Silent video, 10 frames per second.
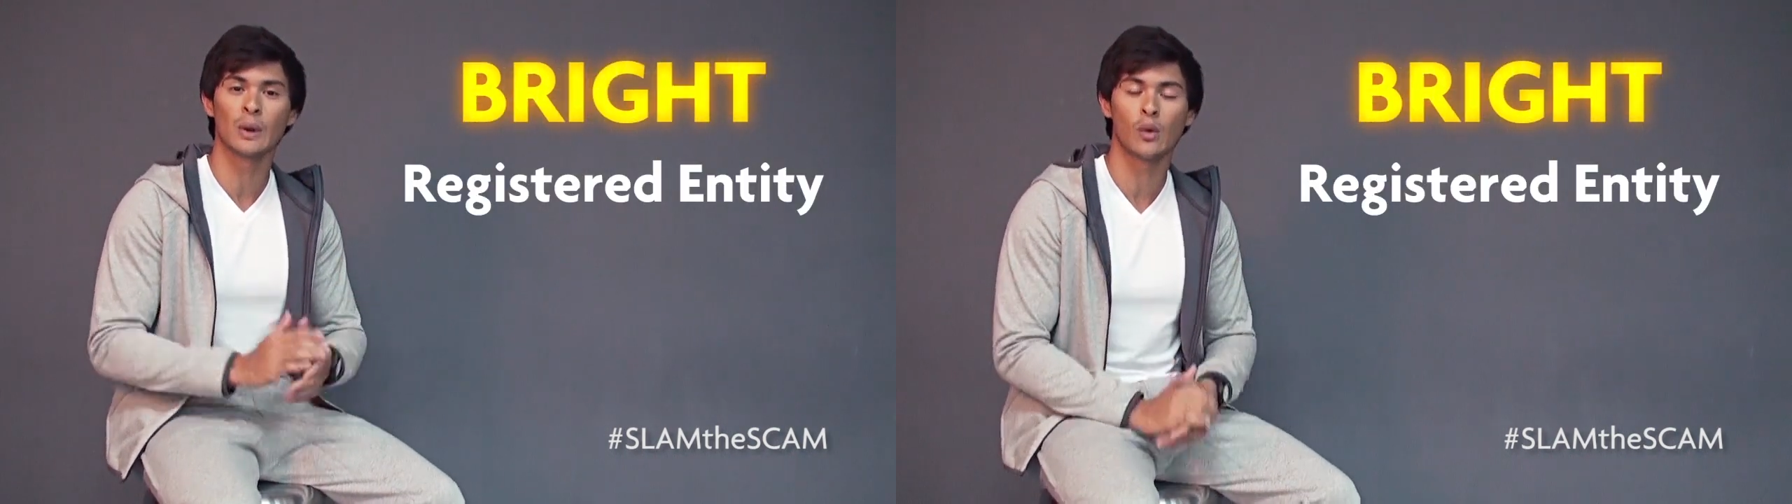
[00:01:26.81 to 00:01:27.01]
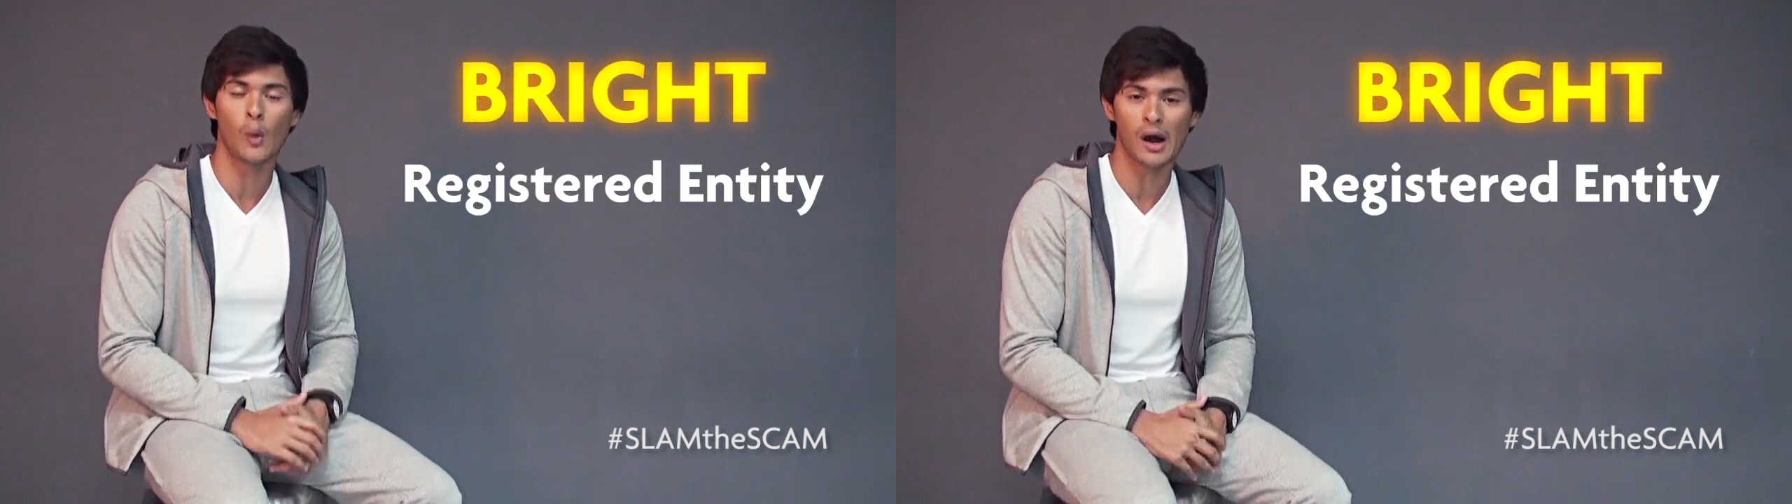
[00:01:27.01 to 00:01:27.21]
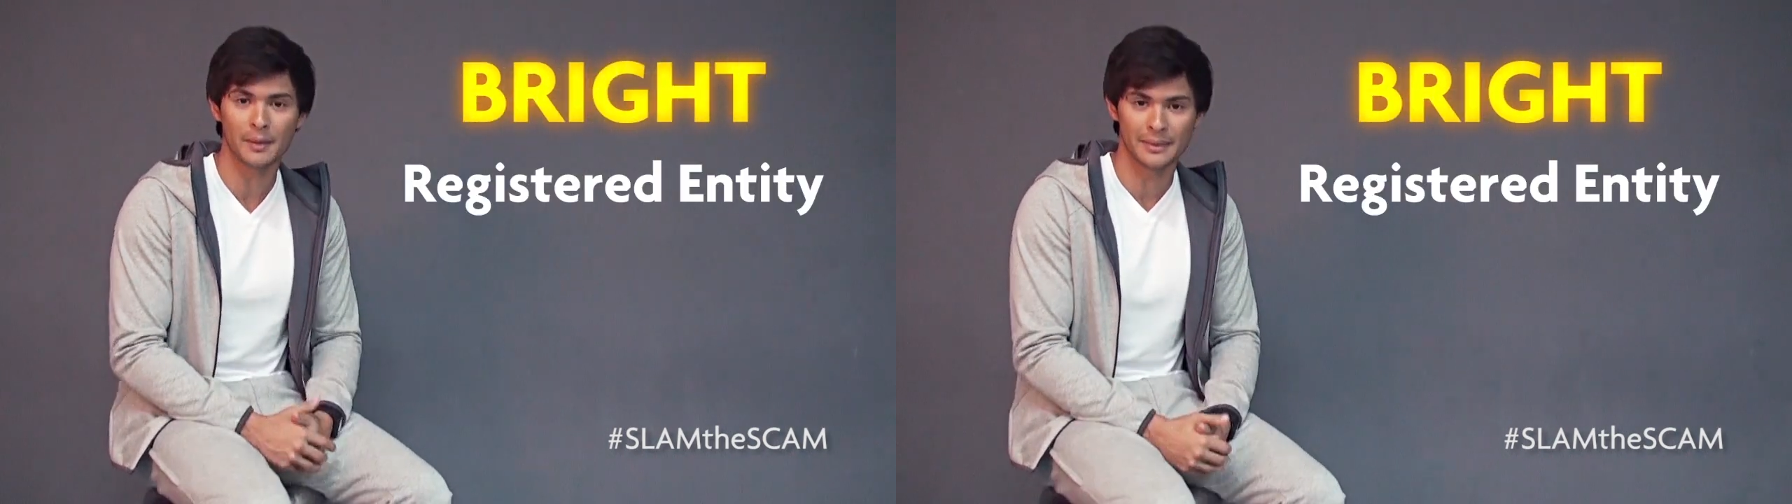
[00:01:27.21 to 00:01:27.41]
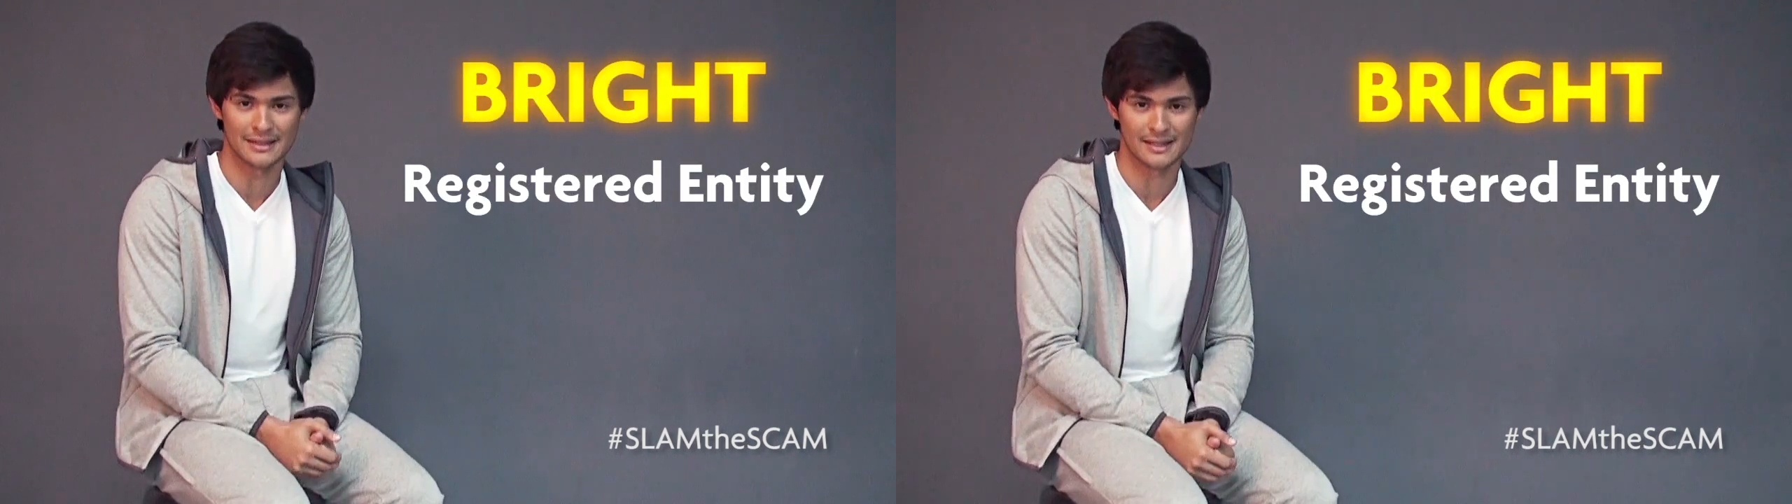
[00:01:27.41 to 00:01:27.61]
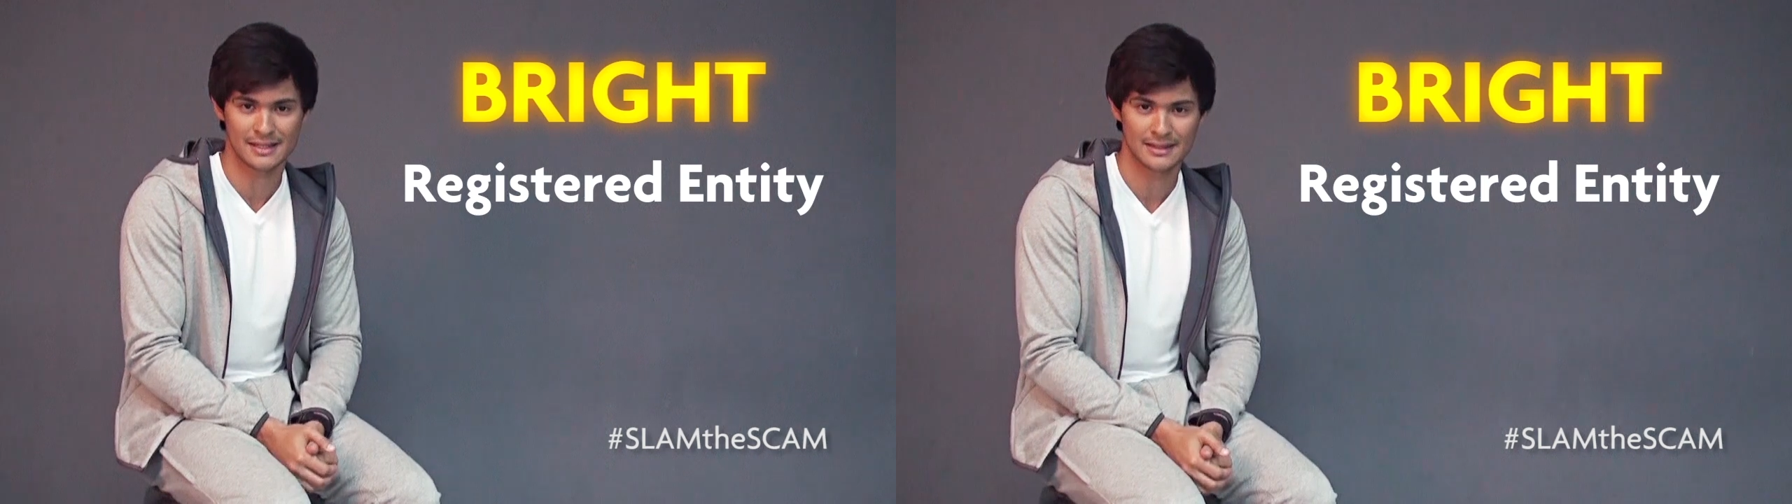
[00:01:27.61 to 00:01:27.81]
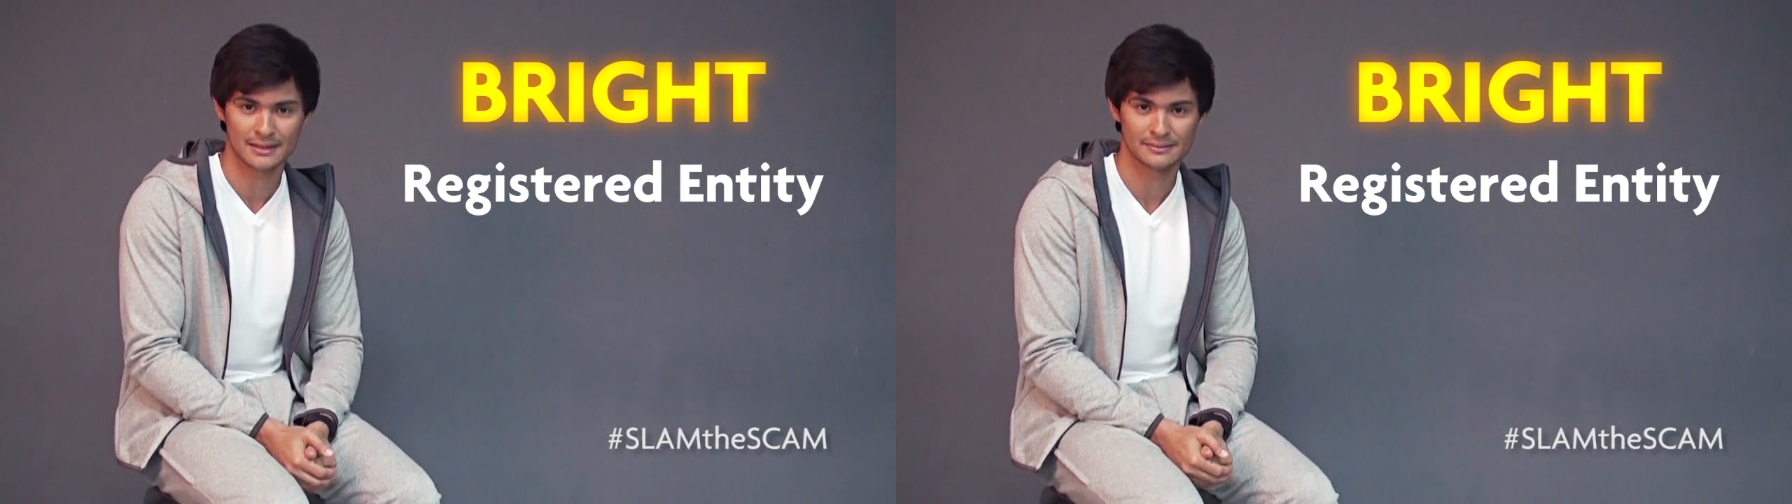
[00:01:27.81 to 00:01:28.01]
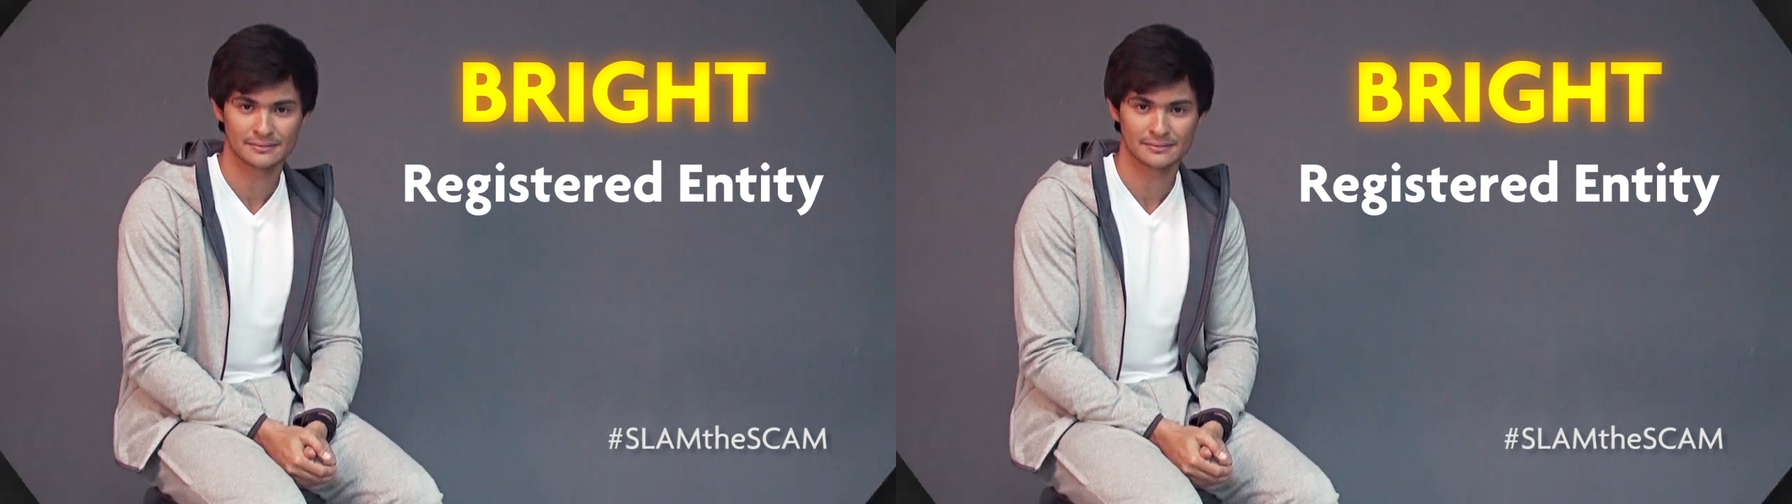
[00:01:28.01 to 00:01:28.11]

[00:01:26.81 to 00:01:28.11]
requirements.